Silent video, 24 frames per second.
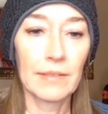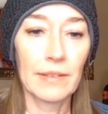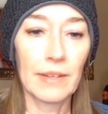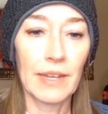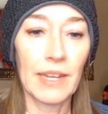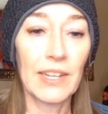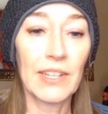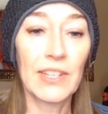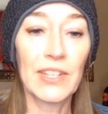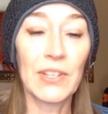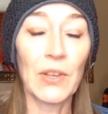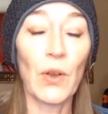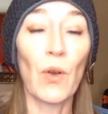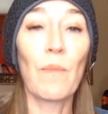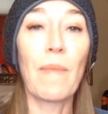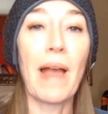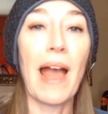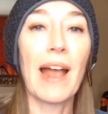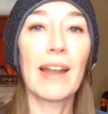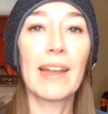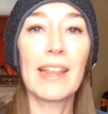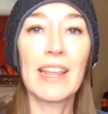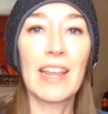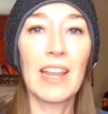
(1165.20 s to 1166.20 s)
He's so
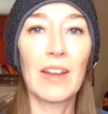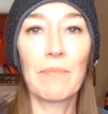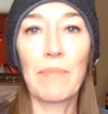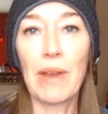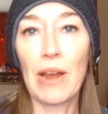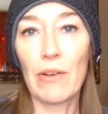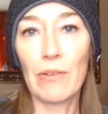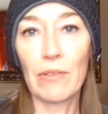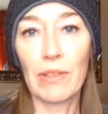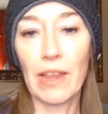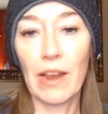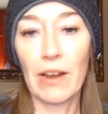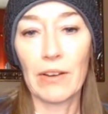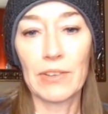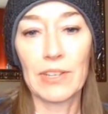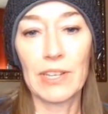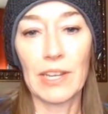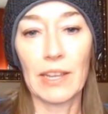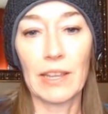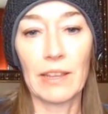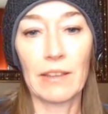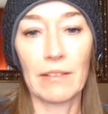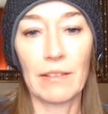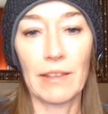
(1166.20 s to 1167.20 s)
mad he can barely
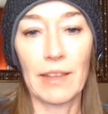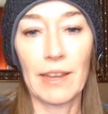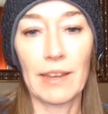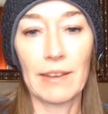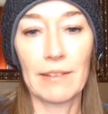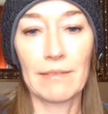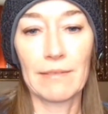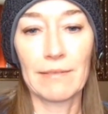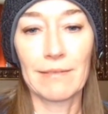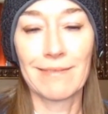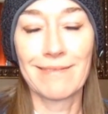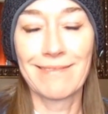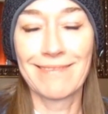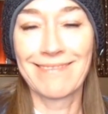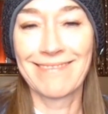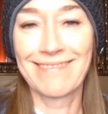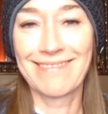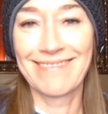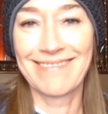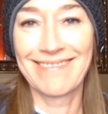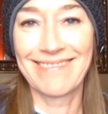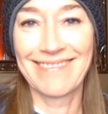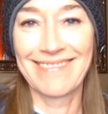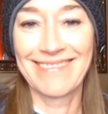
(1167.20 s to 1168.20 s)
articulate.
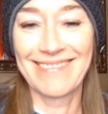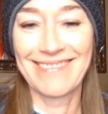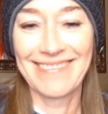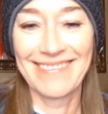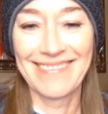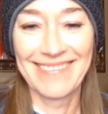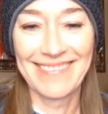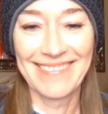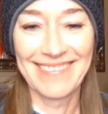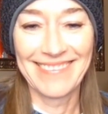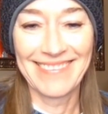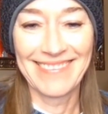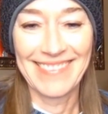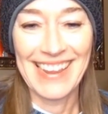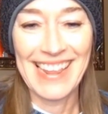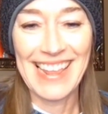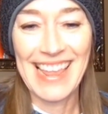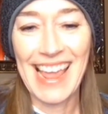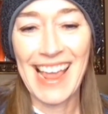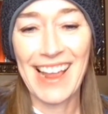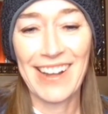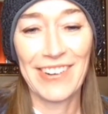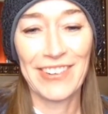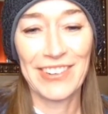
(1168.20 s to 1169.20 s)
He
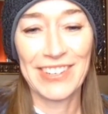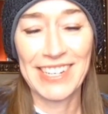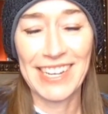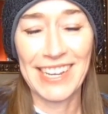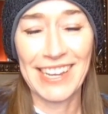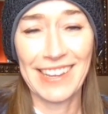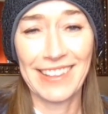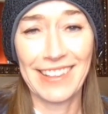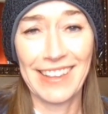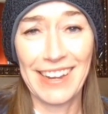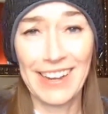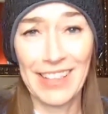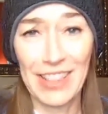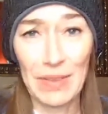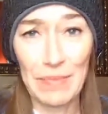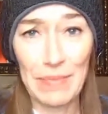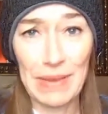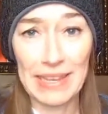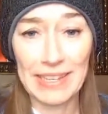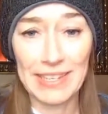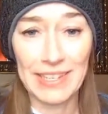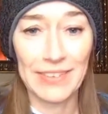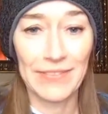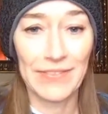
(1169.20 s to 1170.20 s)
can't articulate at the
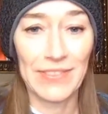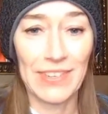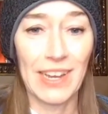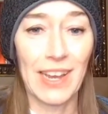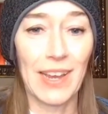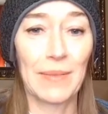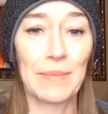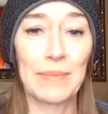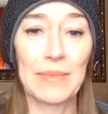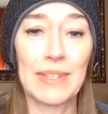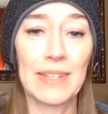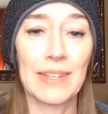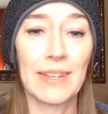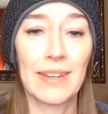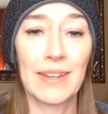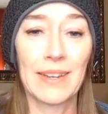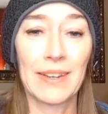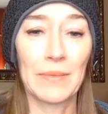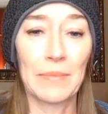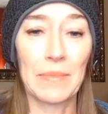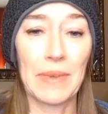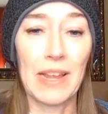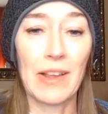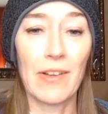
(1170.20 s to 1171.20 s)
best of times.
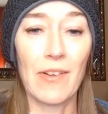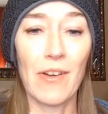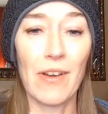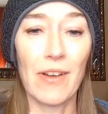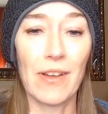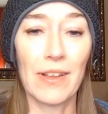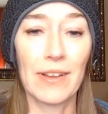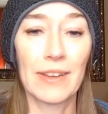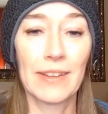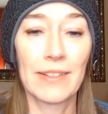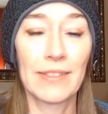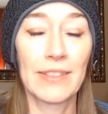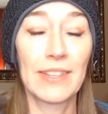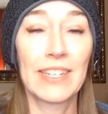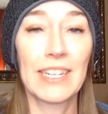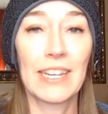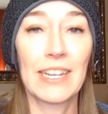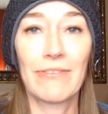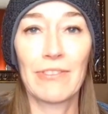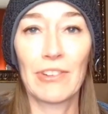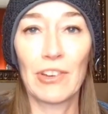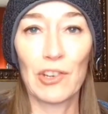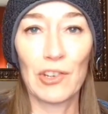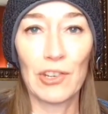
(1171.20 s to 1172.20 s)
Oh my God. The
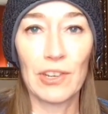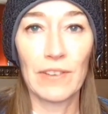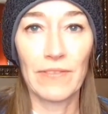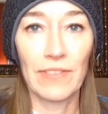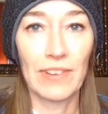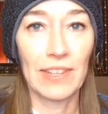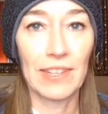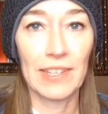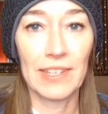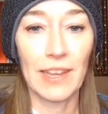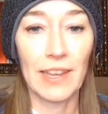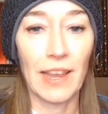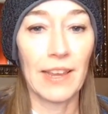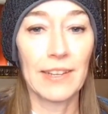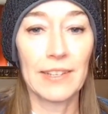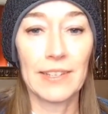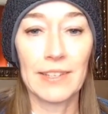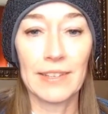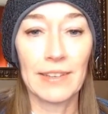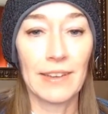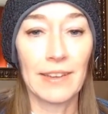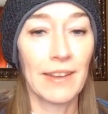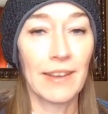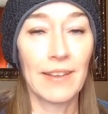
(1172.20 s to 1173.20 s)
definition of
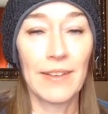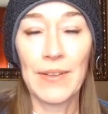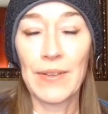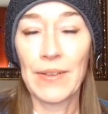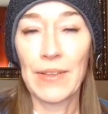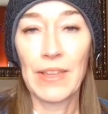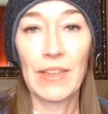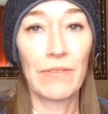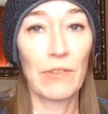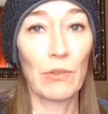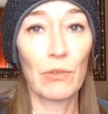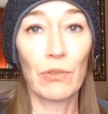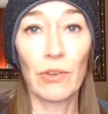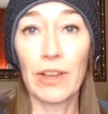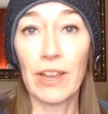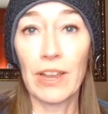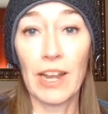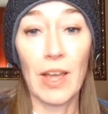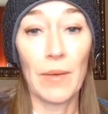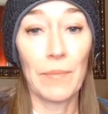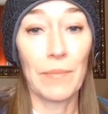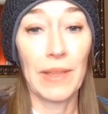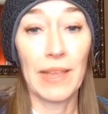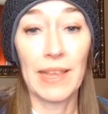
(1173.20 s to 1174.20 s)
concise, if you look it
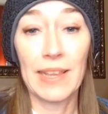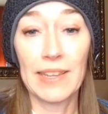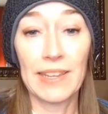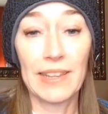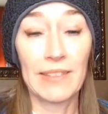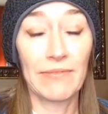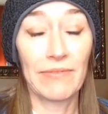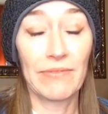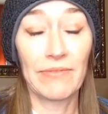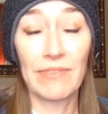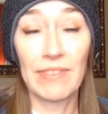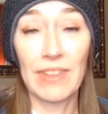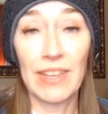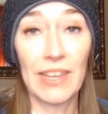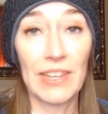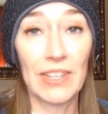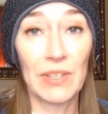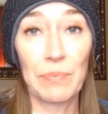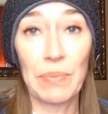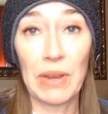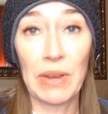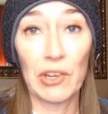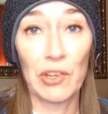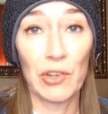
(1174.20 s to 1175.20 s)
up,
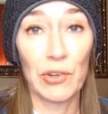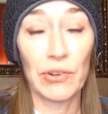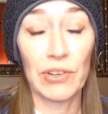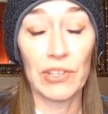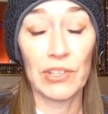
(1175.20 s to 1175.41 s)
his picture